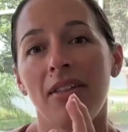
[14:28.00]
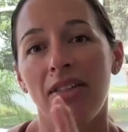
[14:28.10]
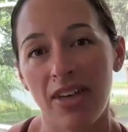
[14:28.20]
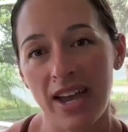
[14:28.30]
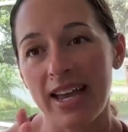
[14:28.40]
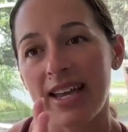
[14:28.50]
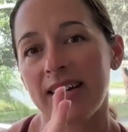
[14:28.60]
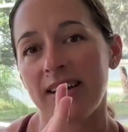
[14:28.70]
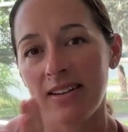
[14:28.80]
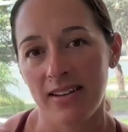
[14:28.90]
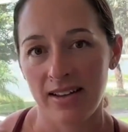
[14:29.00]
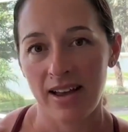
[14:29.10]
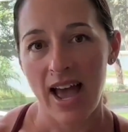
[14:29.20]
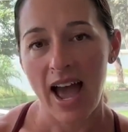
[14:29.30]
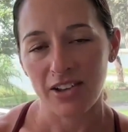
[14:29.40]
Then,
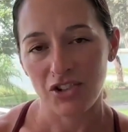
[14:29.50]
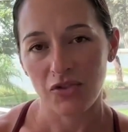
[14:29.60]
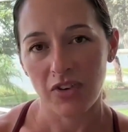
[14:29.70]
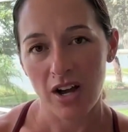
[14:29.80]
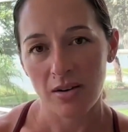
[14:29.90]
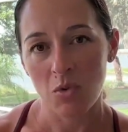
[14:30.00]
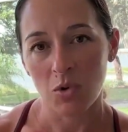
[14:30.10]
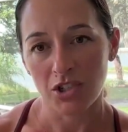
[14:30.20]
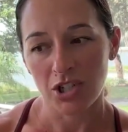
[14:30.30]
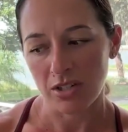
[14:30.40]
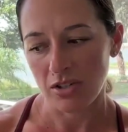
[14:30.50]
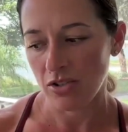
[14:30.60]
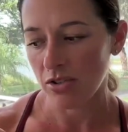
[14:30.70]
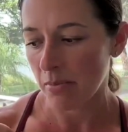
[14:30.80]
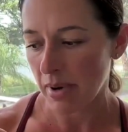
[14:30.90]
as you've gotten more adjusted
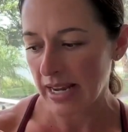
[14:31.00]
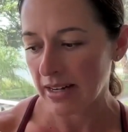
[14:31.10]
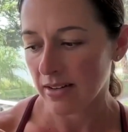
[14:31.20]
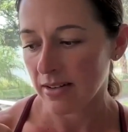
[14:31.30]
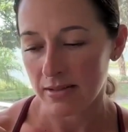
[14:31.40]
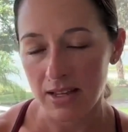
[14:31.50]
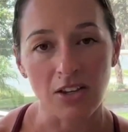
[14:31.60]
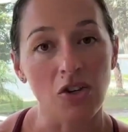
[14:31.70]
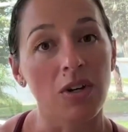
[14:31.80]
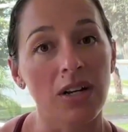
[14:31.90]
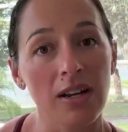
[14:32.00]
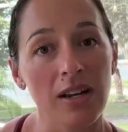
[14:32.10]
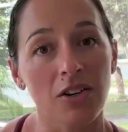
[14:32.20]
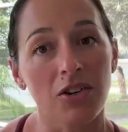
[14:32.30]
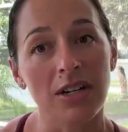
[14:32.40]
to the binder, then you can
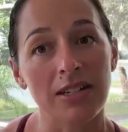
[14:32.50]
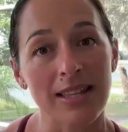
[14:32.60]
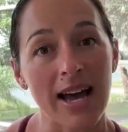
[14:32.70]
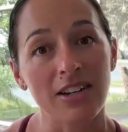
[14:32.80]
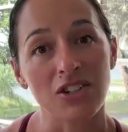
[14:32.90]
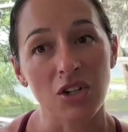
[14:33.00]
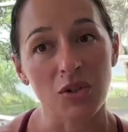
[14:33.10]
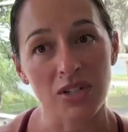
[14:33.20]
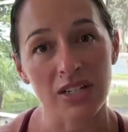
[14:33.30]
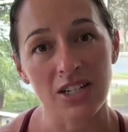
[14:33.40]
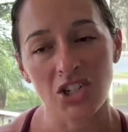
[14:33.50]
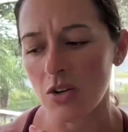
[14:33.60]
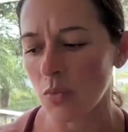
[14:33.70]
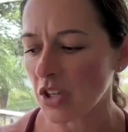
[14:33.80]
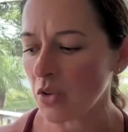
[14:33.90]
increase that dosage.
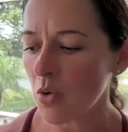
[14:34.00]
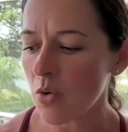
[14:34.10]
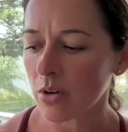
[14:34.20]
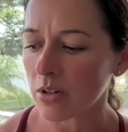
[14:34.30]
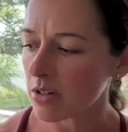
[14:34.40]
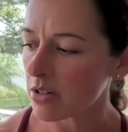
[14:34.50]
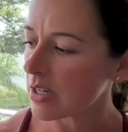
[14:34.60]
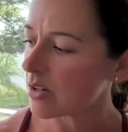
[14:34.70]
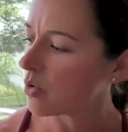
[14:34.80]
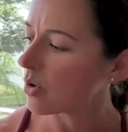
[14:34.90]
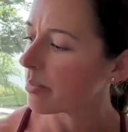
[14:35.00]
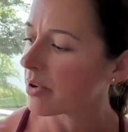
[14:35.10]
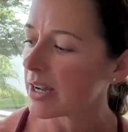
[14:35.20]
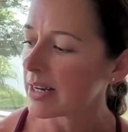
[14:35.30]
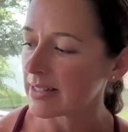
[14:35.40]
And when you order Cellcore
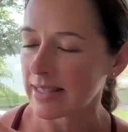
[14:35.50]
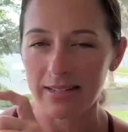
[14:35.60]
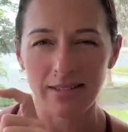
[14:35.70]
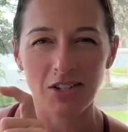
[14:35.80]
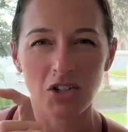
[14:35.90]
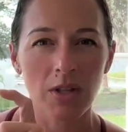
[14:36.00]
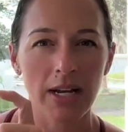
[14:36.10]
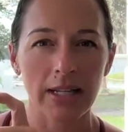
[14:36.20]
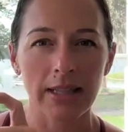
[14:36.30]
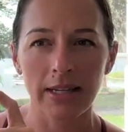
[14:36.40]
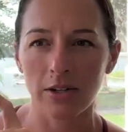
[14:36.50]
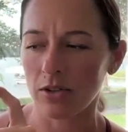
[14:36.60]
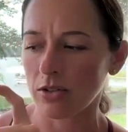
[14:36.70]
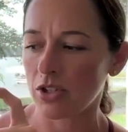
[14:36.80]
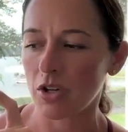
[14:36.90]
products, they send you like a
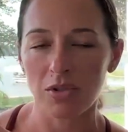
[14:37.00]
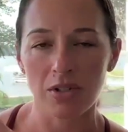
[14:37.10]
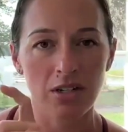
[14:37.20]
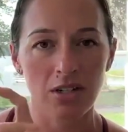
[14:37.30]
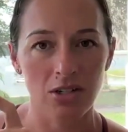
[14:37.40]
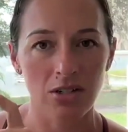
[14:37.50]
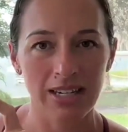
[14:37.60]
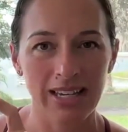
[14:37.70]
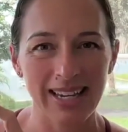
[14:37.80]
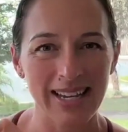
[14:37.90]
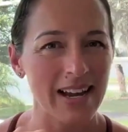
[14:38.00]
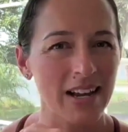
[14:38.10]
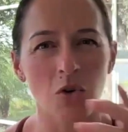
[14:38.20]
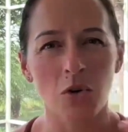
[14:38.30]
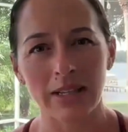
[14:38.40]
little dosage kit. And I
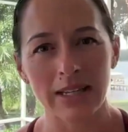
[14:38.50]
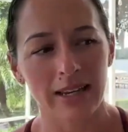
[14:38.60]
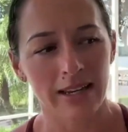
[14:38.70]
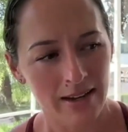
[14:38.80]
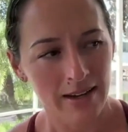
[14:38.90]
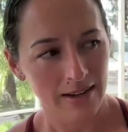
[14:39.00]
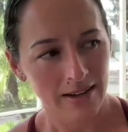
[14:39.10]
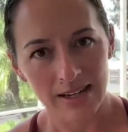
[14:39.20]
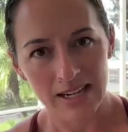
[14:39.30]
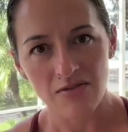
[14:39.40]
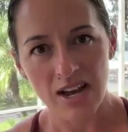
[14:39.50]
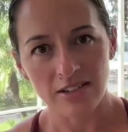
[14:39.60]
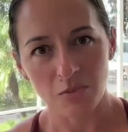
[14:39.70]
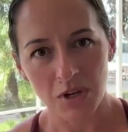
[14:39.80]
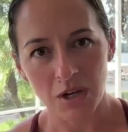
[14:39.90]
normally give
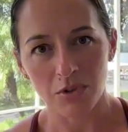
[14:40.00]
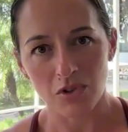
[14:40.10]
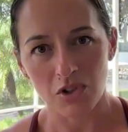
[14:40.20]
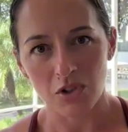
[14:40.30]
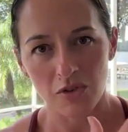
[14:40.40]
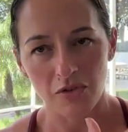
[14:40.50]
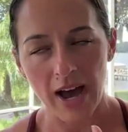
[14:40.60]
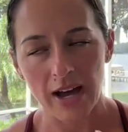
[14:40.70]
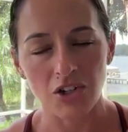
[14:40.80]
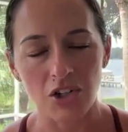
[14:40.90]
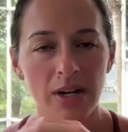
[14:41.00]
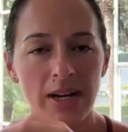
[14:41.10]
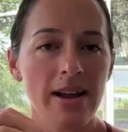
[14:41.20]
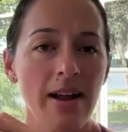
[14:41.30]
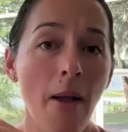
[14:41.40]
that to people too, of how to do it.